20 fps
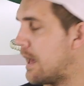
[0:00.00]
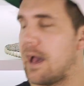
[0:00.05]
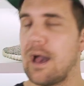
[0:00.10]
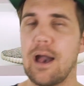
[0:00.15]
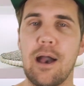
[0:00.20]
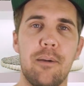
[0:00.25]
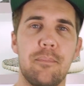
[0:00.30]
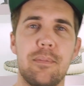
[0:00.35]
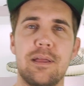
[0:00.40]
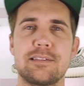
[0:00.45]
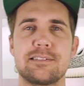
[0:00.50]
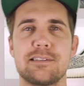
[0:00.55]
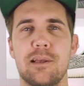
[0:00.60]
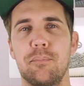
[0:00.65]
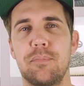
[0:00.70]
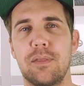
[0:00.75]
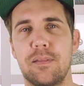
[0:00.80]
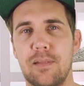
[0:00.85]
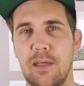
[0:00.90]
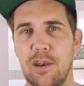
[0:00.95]
Um, it's
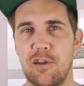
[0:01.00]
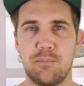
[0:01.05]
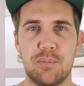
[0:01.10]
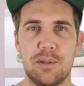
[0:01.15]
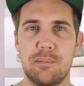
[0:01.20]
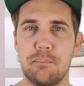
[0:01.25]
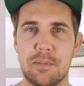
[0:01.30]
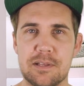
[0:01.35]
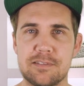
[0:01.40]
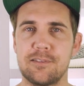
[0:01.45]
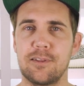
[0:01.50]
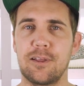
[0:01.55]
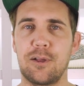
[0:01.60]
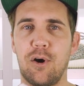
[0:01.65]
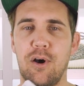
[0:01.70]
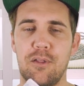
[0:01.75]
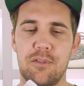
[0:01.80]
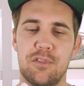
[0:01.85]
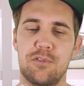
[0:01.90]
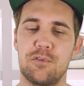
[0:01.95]
something that I've been missing
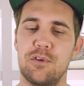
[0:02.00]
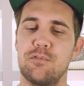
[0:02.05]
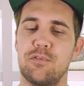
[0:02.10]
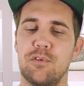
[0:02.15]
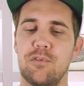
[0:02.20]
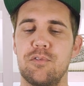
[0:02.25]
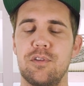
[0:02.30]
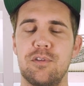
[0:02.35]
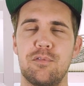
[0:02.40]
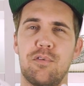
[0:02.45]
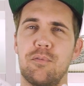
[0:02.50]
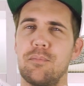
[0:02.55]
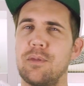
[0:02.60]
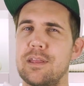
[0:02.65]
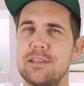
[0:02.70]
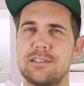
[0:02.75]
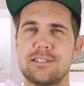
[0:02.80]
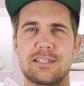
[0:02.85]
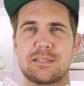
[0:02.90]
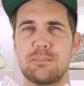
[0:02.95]
on the 350. For me,
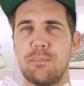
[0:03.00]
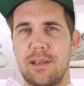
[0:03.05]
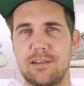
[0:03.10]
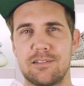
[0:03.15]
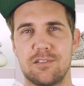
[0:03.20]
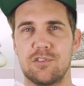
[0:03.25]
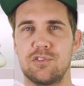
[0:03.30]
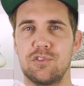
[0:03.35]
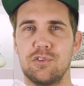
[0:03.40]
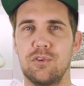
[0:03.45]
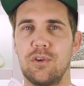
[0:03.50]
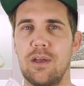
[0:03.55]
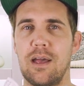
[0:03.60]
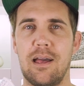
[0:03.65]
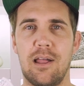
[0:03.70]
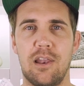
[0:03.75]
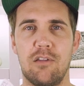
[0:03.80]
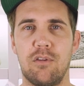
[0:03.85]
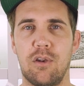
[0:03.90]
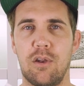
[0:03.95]
it just makes the shoe a
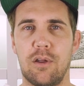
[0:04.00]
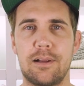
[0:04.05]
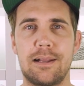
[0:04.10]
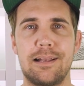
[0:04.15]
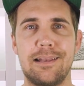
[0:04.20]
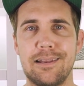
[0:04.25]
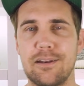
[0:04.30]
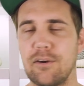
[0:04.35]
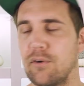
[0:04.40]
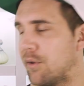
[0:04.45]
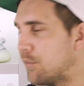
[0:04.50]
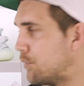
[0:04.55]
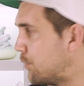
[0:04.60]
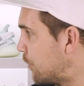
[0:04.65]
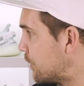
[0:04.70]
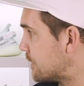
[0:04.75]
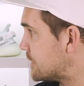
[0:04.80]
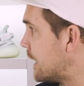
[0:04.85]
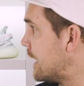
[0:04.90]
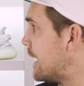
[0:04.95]
hell of a lot cleaner on
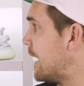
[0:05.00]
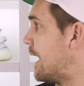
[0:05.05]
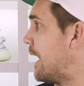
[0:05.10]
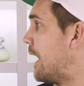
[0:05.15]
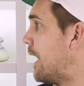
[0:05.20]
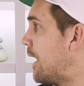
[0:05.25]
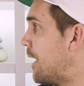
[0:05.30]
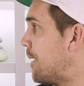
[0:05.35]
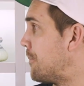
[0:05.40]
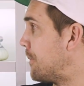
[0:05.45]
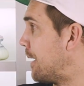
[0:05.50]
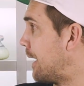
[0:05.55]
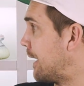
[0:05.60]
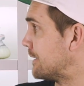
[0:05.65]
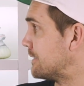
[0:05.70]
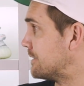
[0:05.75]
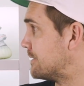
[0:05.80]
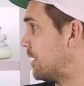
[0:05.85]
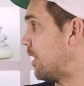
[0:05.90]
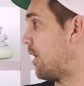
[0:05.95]
foot. Um,
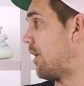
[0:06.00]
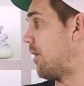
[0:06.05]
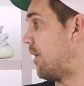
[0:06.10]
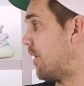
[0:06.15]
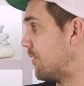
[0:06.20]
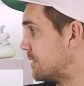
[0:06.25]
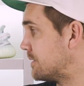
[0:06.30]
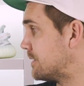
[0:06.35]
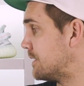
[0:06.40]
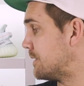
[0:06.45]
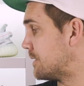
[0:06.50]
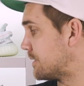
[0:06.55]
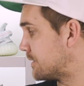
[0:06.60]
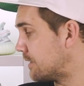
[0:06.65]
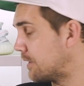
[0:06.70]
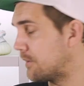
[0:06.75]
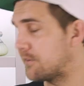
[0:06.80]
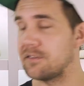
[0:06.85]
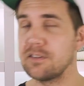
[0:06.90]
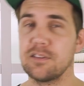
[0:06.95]
and yeah, obviously the
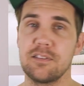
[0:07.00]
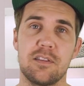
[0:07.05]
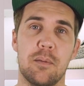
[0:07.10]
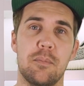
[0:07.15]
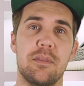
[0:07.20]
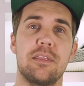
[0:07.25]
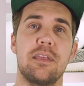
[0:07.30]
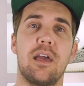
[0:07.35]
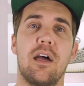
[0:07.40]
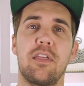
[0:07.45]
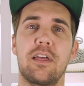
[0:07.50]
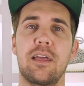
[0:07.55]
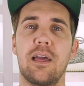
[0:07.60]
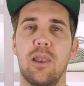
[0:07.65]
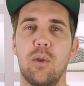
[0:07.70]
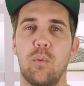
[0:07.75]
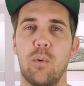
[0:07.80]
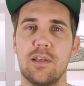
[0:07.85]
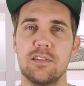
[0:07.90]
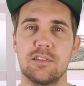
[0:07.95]
synth and some of the other
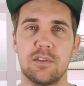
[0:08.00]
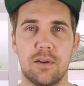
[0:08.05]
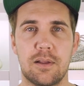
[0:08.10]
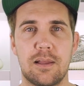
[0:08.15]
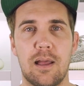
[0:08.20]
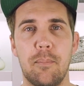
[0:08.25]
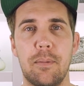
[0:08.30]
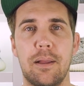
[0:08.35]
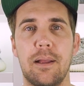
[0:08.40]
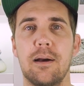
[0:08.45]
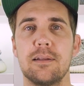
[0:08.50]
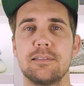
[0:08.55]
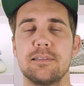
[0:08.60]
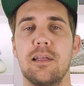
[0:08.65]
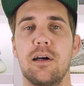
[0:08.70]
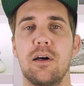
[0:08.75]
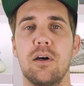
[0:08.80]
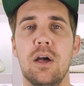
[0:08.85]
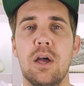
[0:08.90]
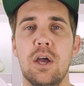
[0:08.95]
colorways that are coming out
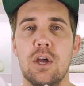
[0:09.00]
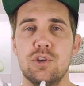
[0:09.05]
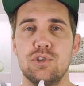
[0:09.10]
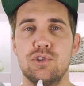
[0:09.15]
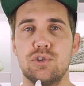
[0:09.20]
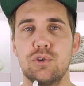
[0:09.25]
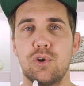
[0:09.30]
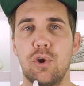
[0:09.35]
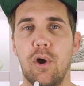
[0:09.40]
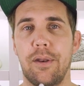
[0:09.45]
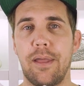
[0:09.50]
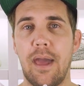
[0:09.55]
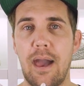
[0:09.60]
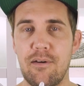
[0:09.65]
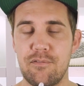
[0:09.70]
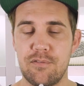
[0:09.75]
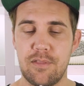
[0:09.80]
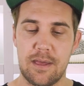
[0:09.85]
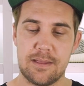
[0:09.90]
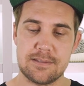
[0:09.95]
now do not
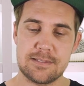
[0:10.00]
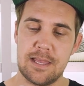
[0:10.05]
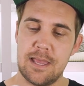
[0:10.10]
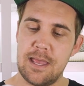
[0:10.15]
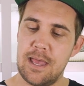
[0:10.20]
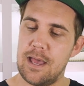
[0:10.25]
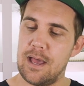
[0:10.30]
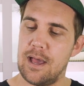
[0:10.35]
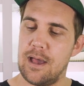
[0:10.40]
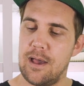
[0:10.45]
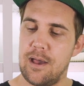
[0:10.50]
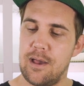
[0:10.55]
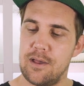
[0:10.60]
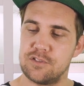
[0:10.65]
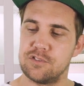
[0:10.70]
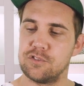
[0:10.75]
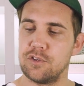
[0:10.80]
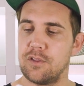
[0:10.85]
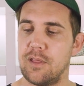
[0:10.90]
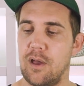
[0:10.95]
have that. Uh,
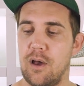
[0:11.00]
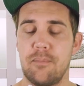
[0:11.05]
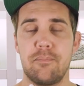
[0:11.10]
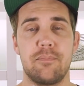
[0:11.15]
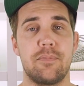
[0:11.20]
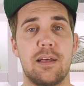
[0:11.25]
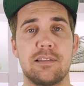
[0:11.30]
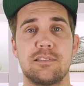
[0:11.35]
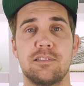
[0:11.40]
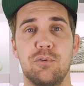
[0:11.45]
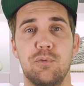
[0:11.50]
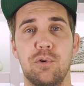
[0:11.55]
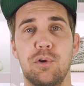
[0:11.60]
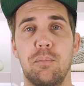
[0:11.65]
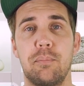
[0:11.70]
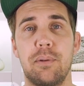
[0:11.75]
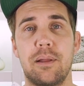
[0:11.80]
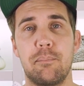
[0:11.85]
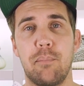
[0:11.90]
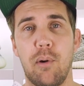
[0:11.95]
so yeah, that's a real
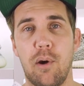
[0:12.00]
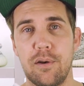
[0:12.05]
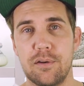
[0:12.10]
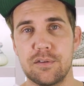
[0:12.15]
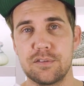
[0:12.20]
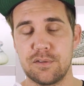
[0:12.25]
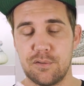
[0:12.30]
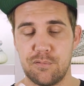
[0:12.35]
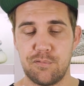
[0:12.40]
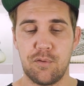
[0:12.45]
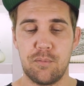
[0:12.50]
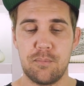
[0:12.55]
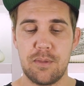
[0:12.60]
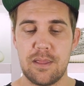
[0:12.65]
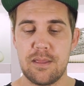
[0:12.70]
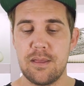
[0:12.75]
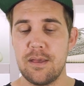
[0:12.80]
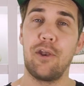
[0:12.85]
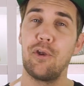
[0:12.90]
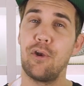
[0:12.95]
big bonus for
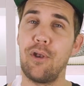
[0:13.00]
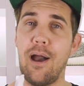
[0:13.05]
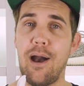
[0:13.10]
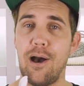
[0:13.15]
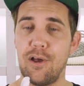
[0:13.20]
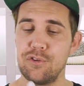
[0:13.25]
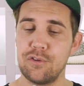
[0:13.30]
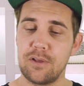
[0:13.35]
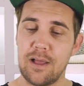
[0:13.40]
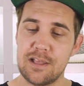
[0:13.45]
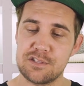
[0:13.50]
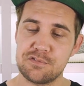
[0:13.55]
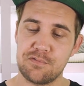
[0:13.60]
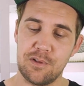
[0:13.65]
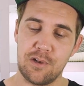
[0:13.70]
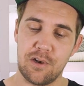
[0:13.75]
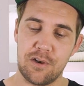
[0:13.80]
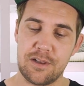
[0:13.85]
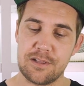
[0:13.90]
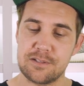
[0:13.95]
me. I don't know how you guys
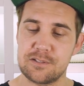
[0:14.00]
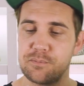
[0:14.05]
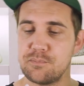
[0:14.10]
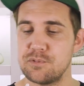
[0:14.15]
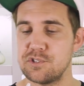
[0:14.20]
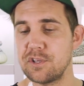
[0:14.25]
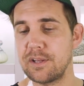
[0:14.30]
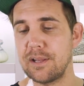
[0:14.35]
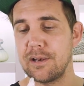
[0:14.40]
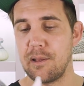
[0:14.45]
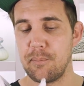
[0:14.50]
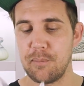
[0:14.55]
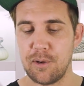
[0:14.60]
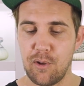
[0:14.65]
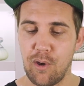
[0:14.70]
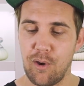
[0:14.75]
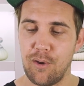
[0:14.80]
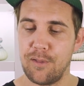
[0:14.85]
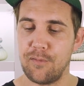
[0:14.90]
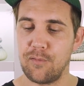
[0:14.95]
feel on it, but you can let me
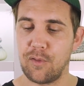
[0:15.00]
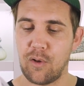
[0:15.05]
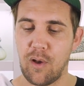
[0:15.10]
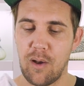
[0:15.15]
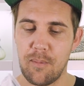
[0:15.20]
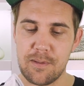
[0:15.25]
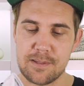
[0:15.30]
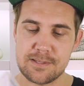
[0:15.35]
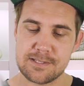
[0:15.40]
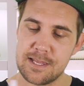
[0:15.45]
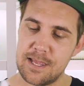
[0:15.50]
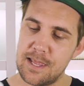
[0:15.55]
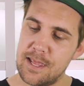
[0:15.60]
know in the comments.